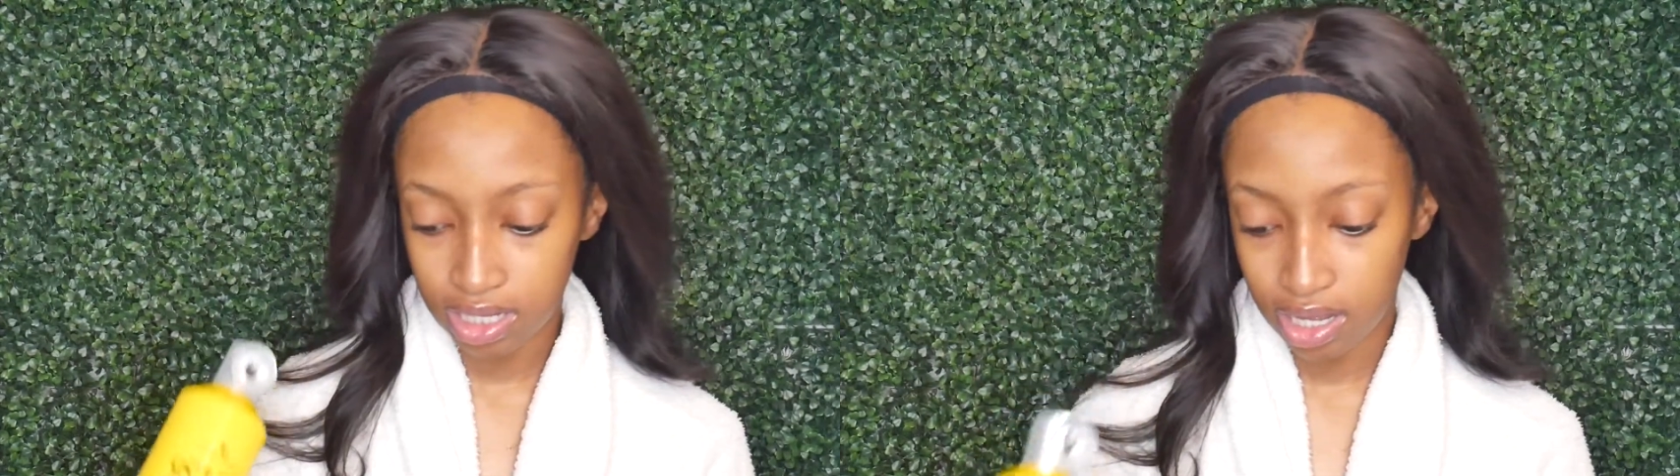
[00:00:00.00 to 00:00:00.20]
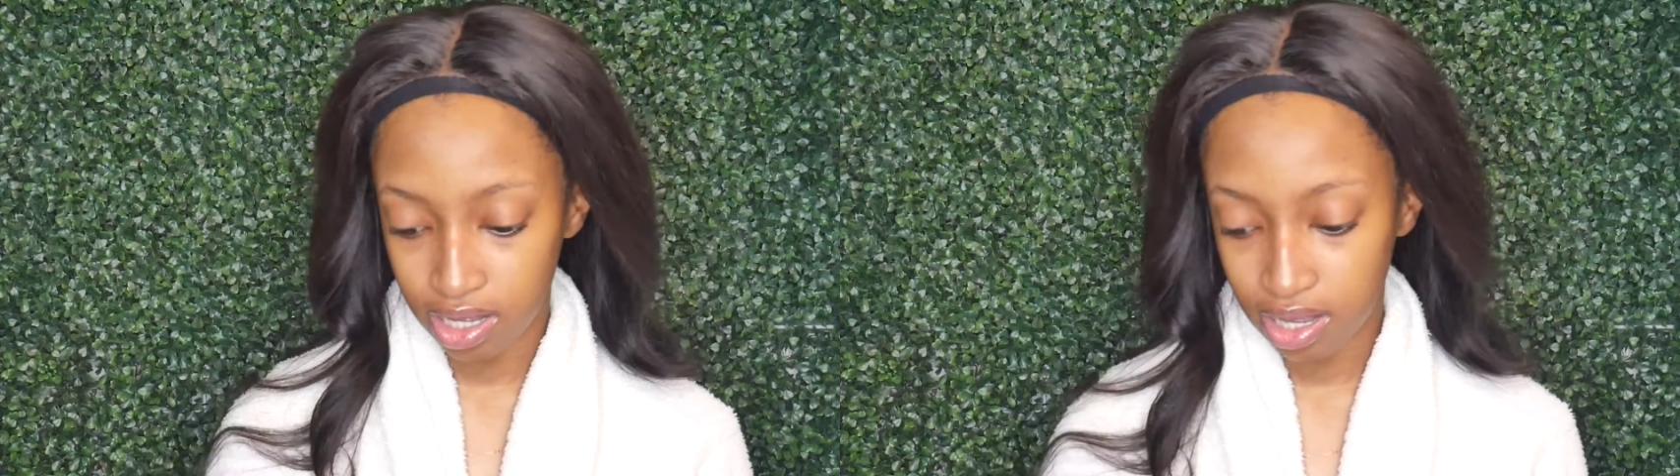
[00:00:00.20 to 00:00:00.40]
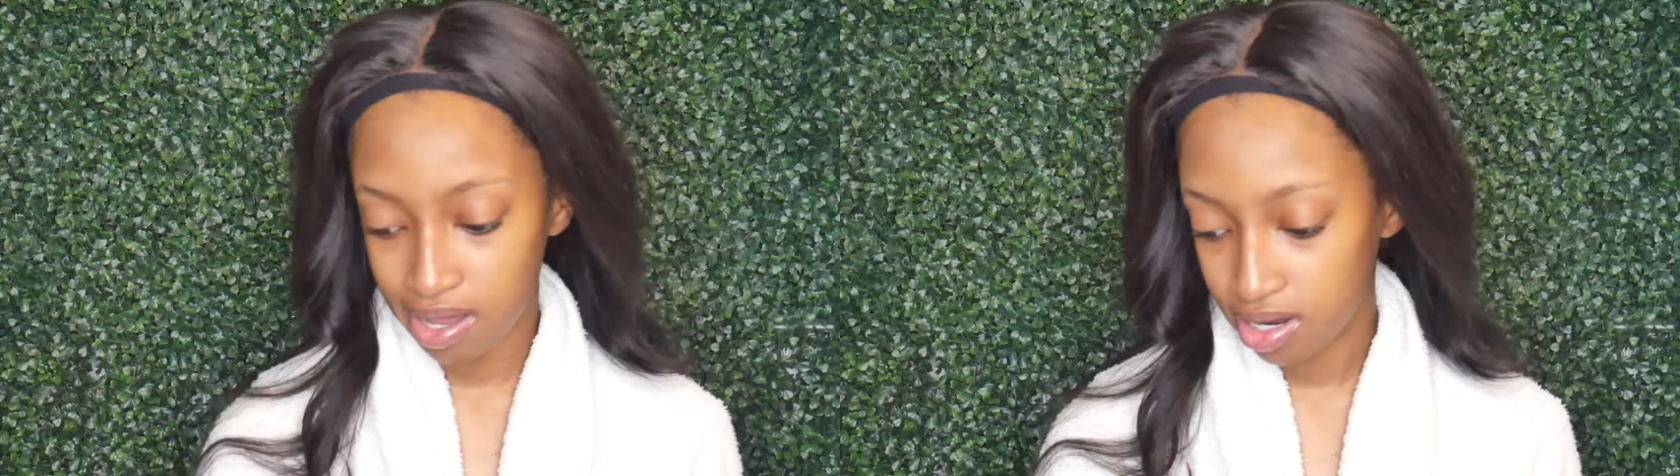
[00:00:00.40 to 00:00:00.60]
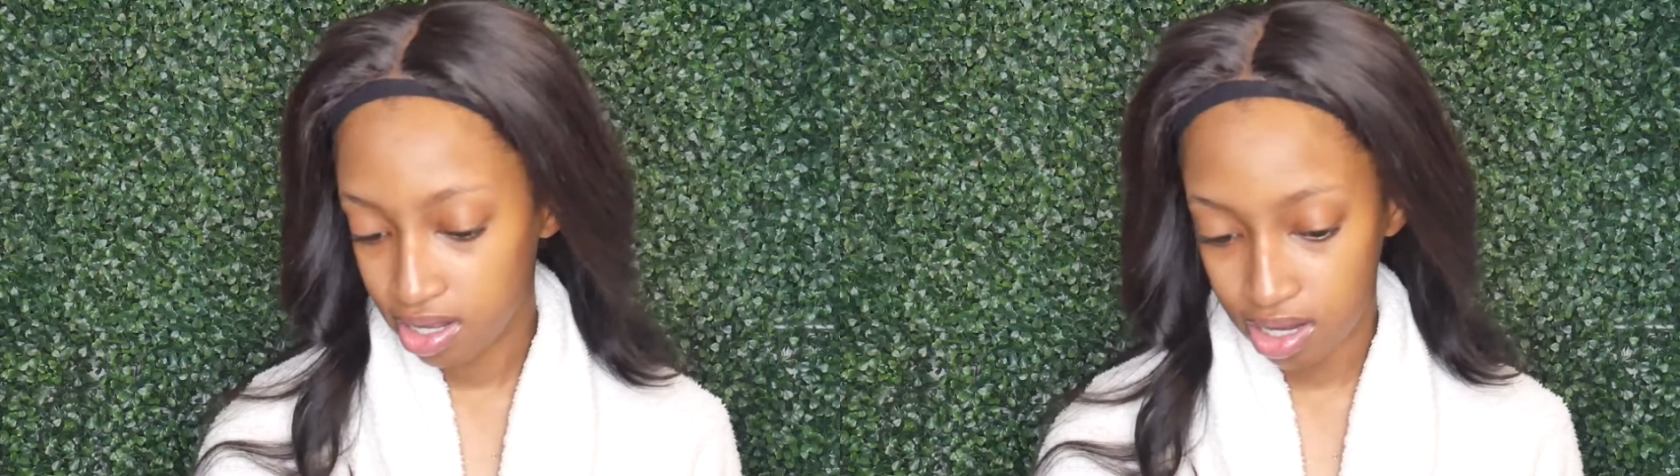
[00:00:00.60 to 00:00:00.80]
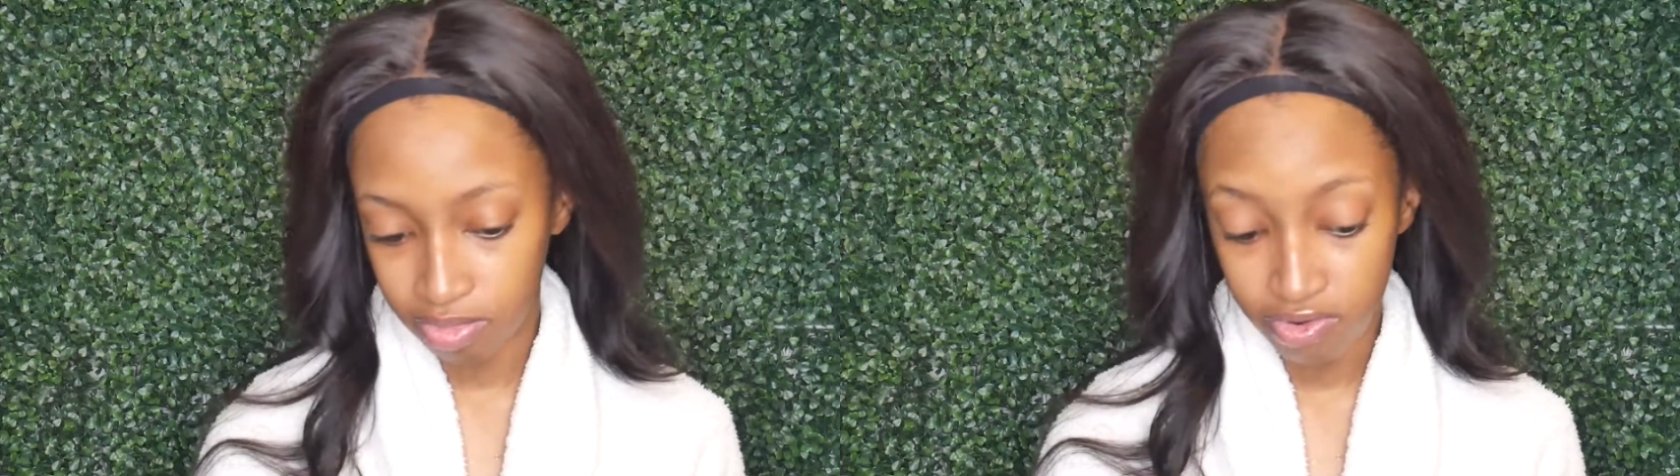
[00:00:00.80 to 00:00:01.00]
I kind of
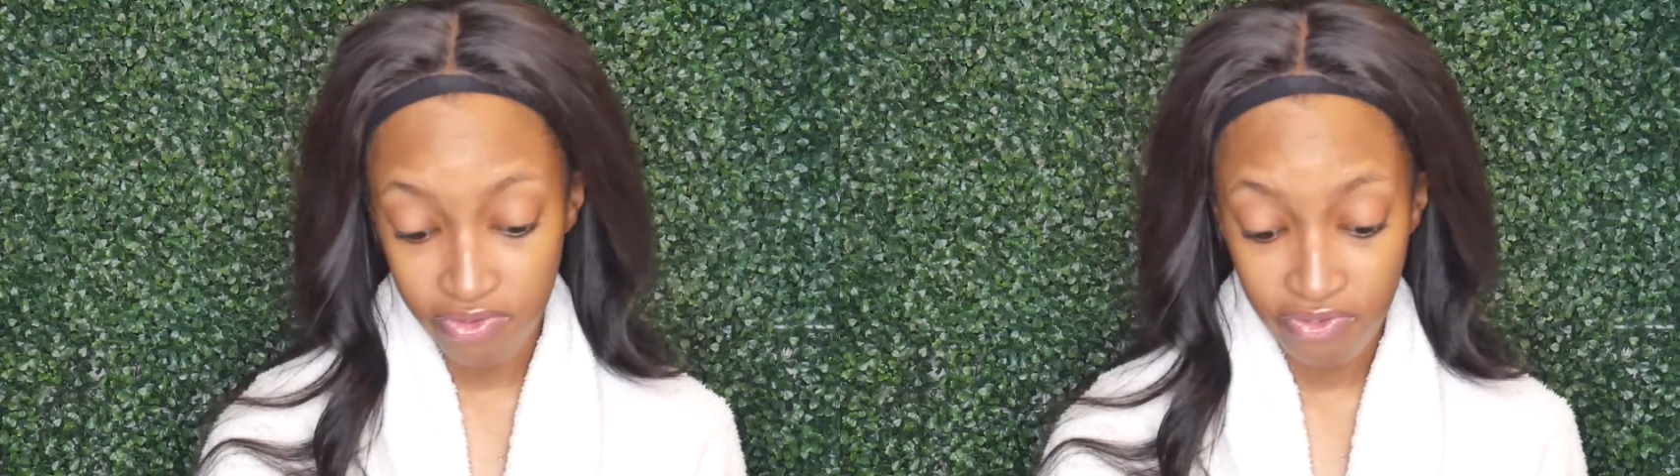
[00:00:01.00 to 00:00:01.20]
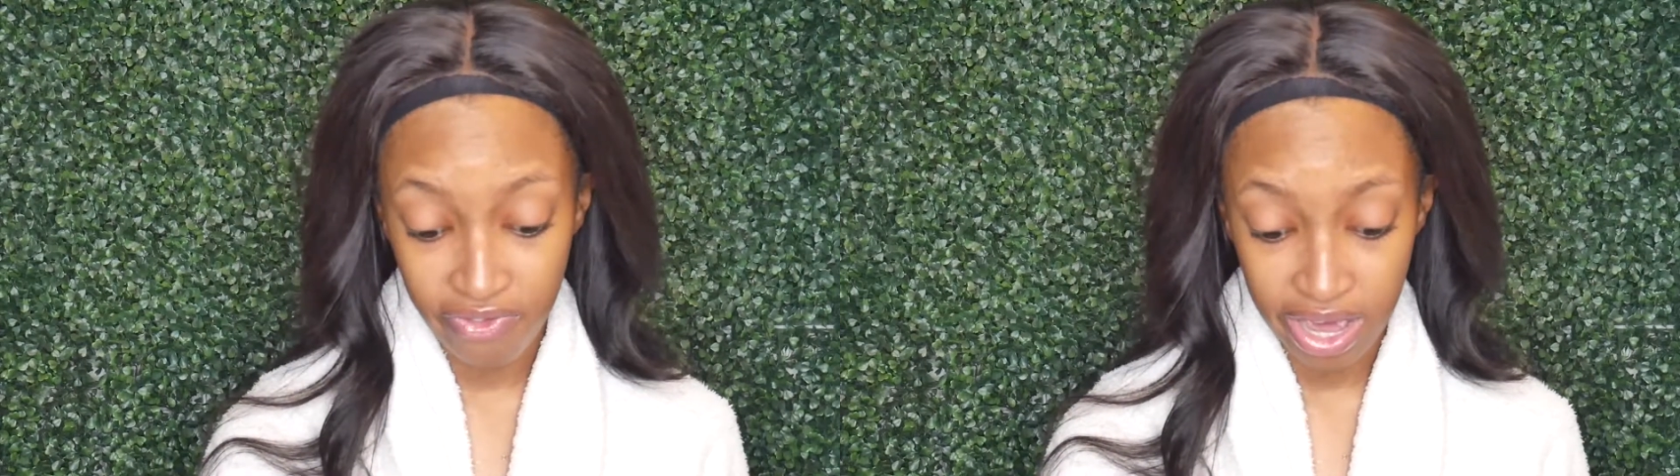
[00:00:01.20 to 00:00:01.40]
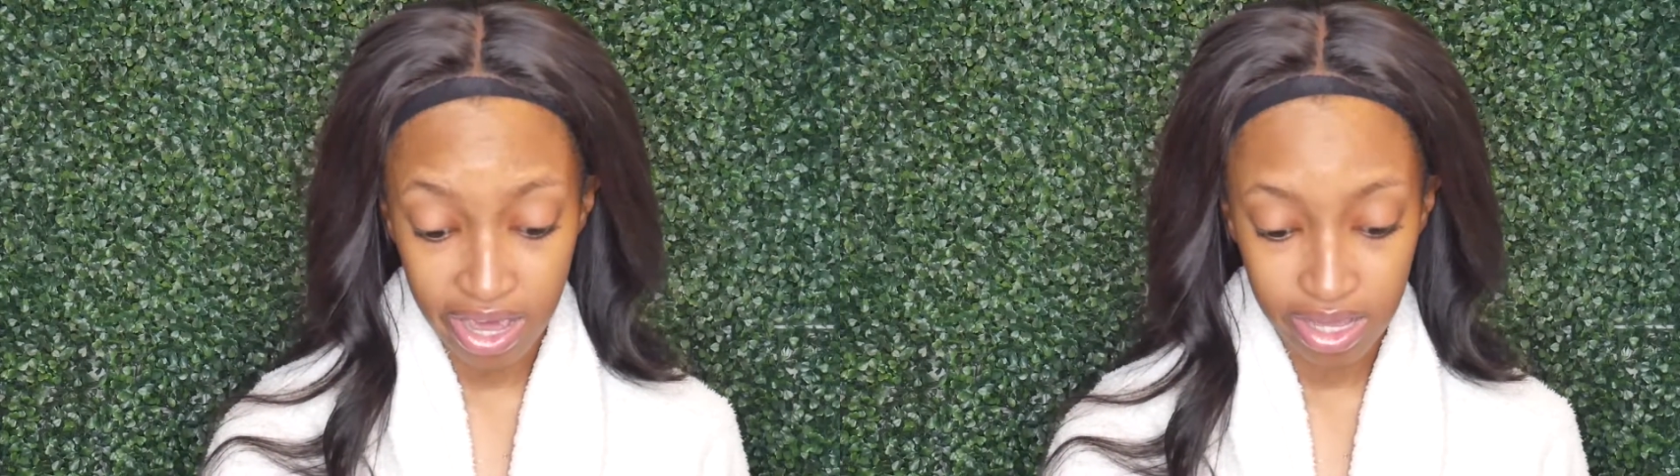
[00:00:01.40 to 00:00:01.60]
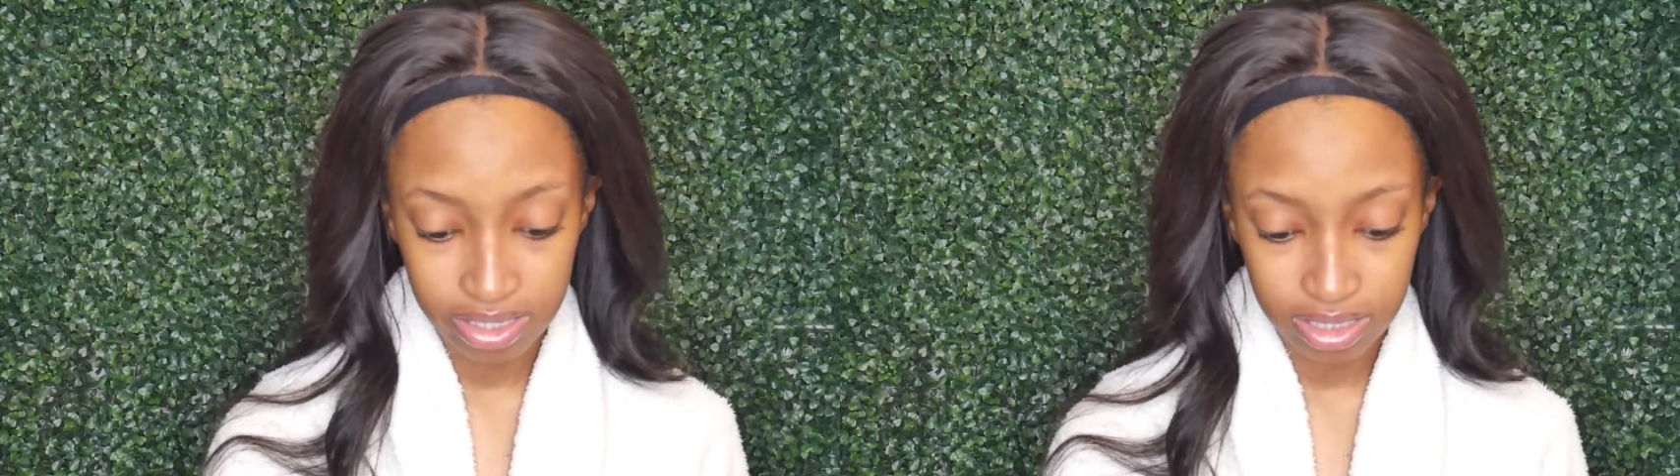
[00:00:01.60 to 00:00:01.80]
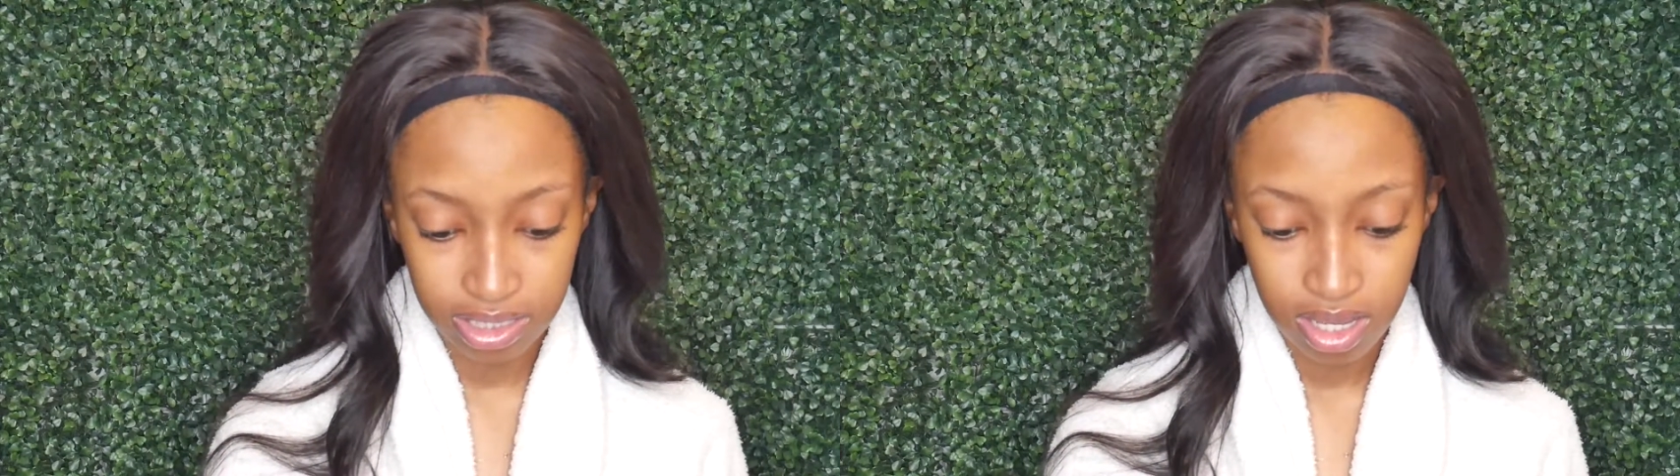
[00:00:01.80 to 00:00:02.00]
gotta move
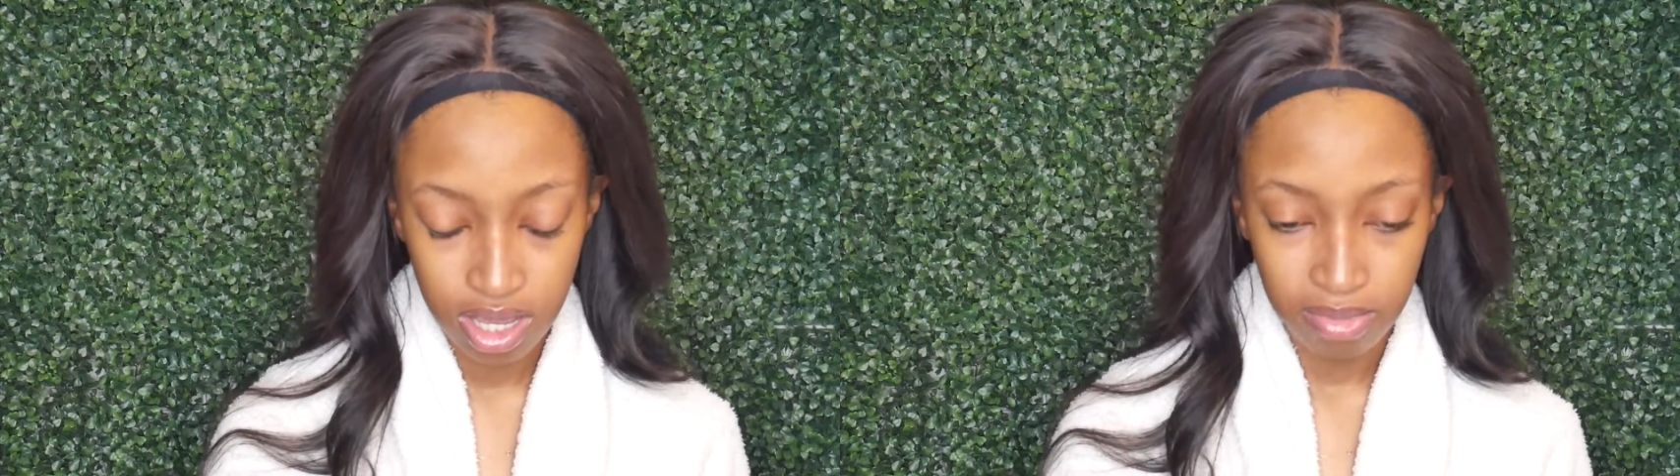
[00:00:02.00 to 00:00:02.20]
fast